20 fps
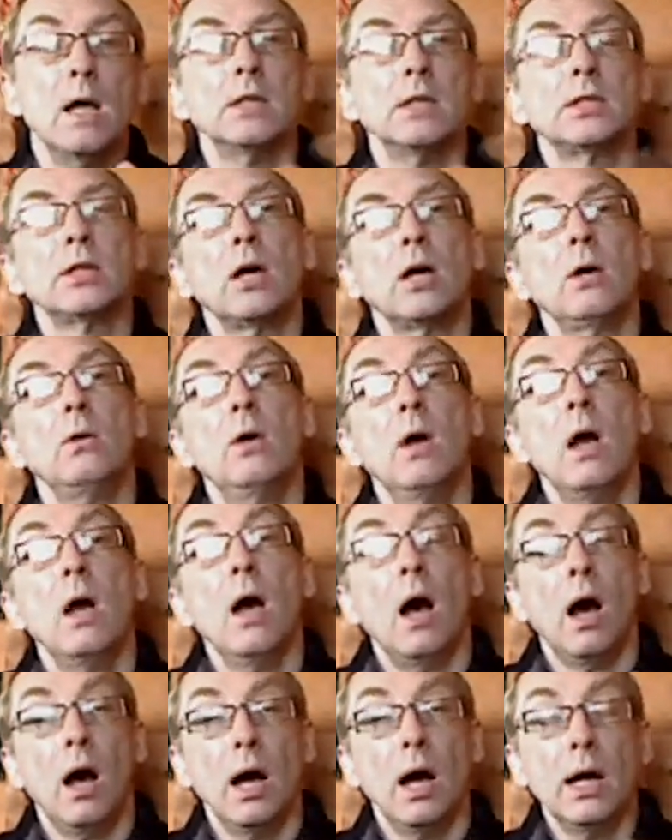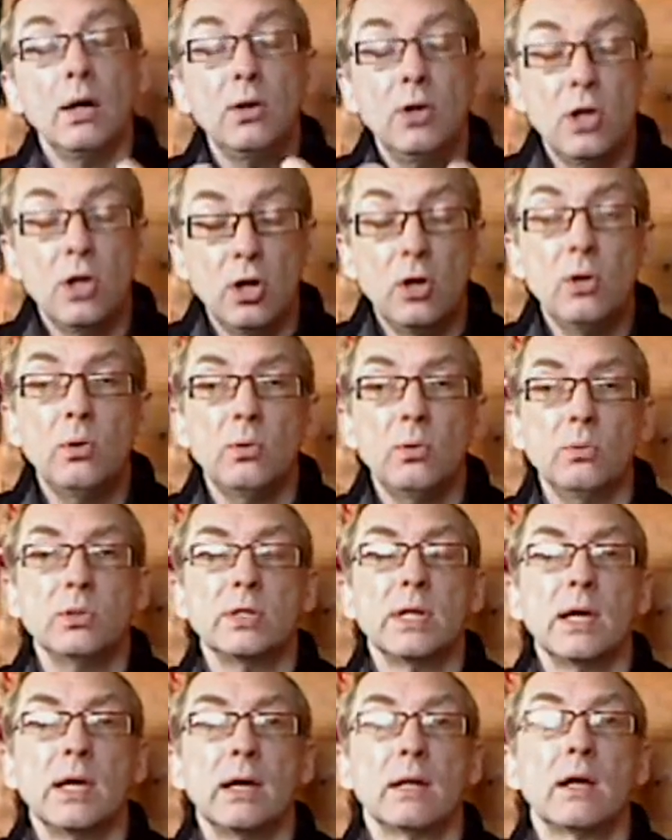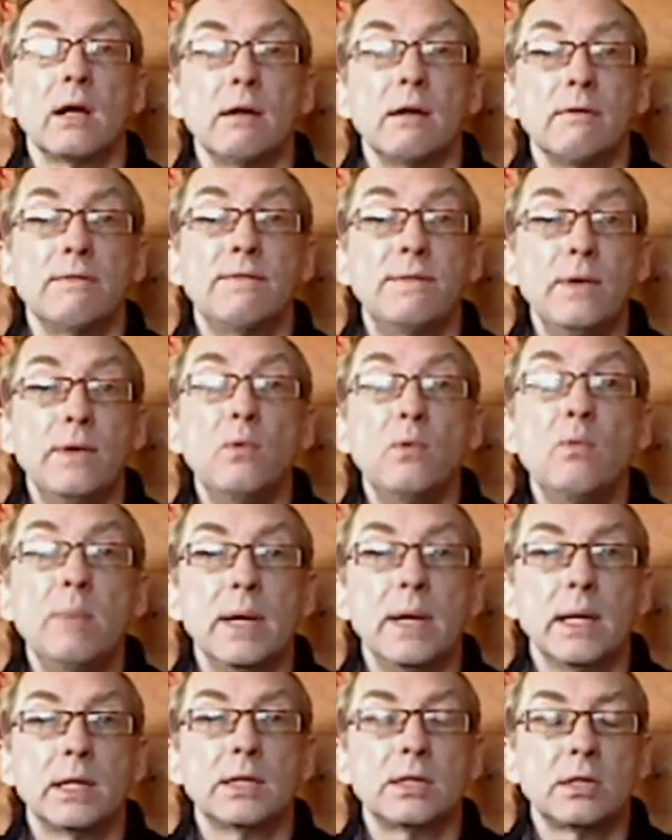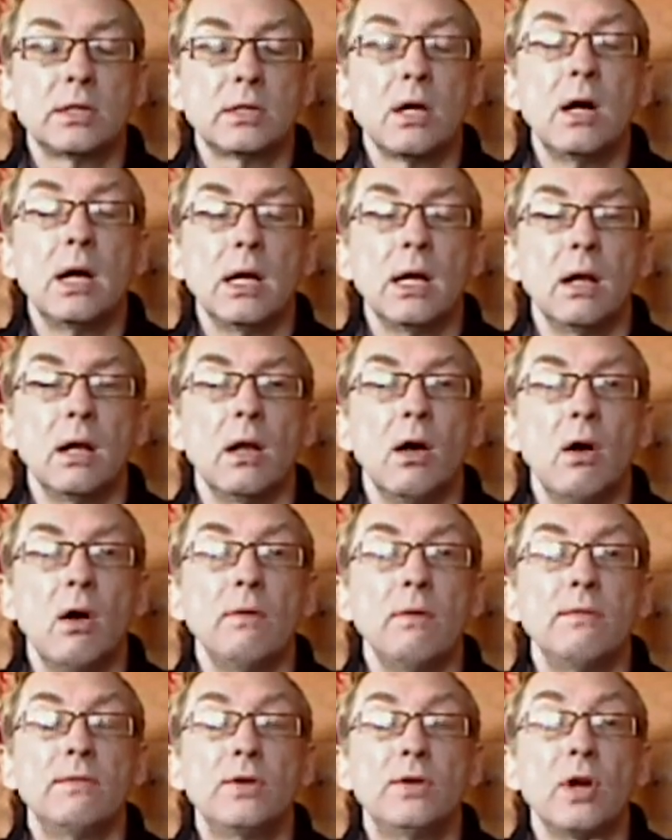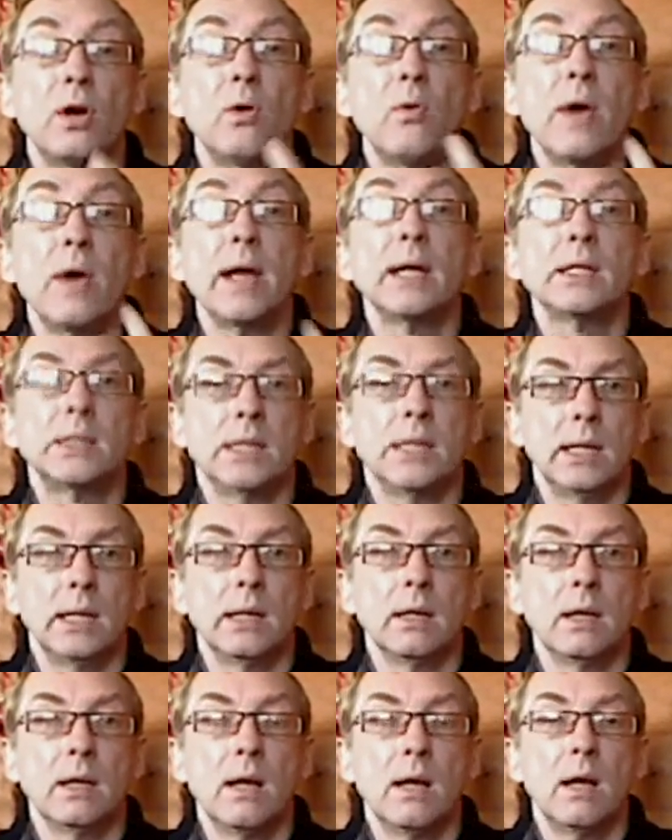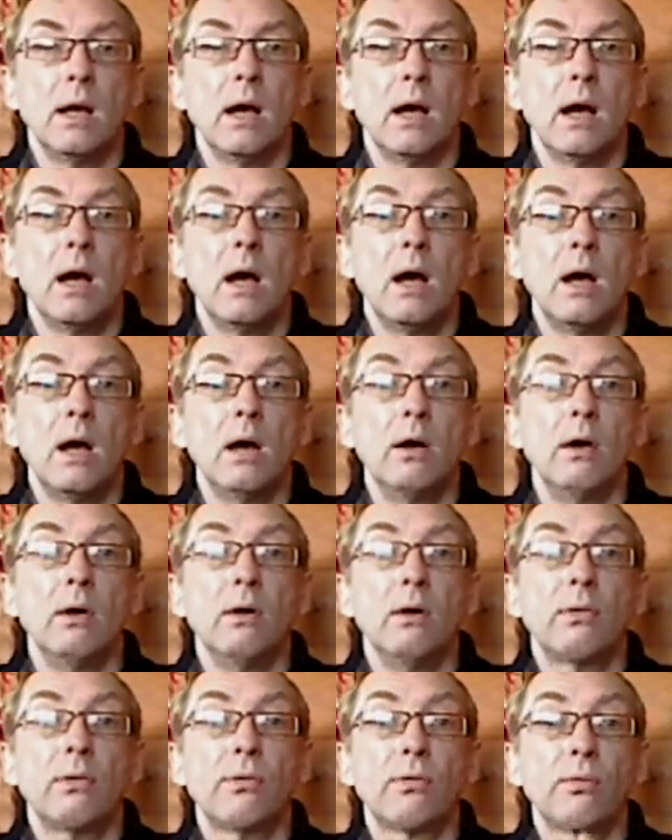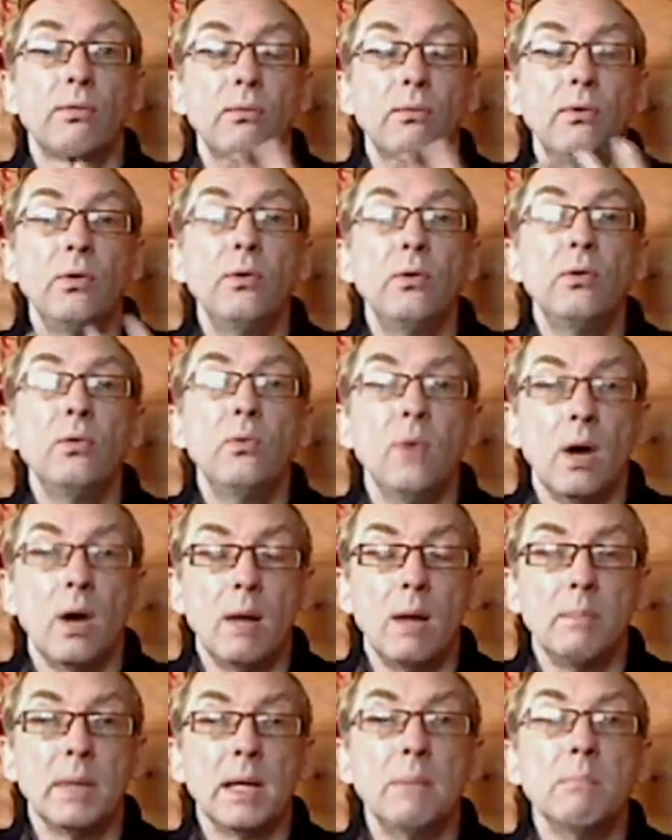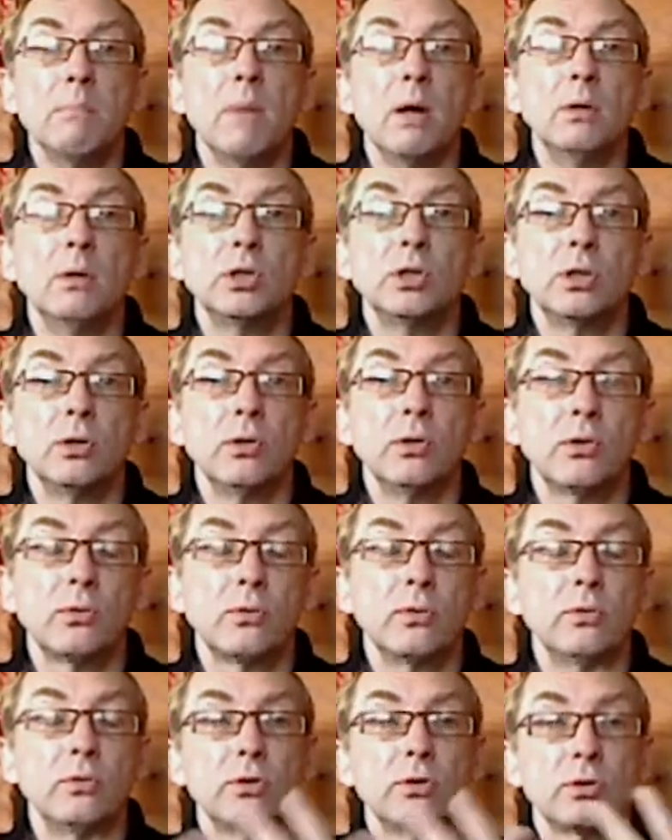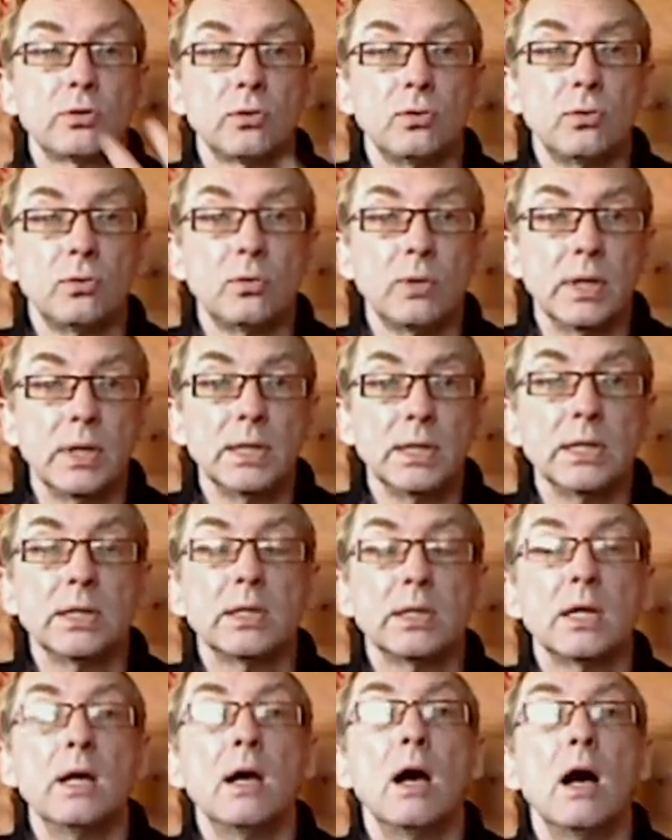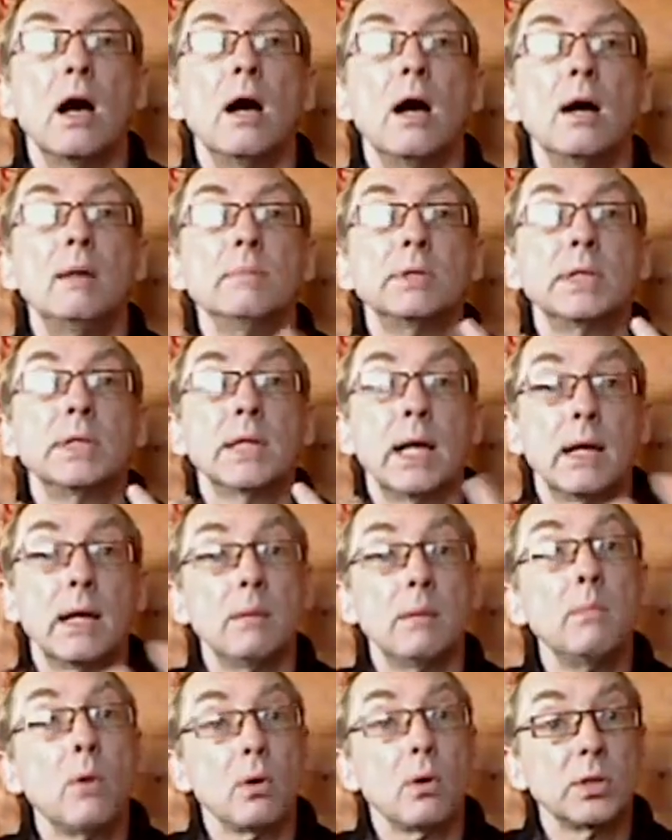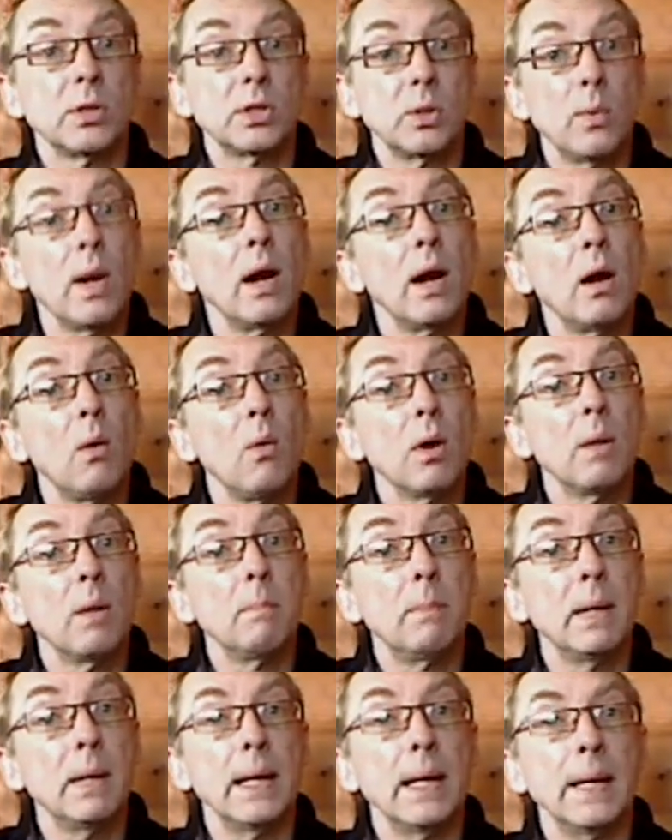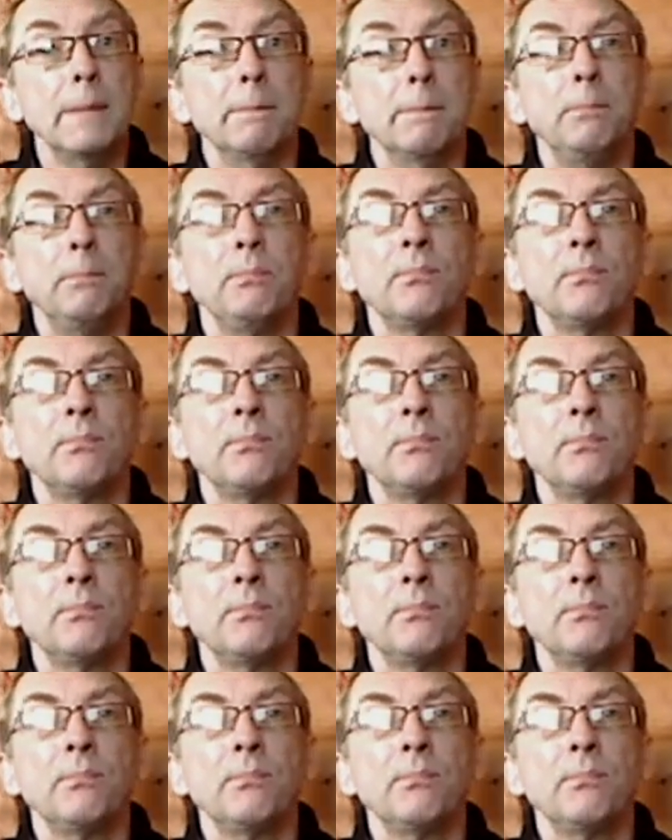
So I use that kind of filmic style of directing through emotion, through stories, to get the model to where I want to be.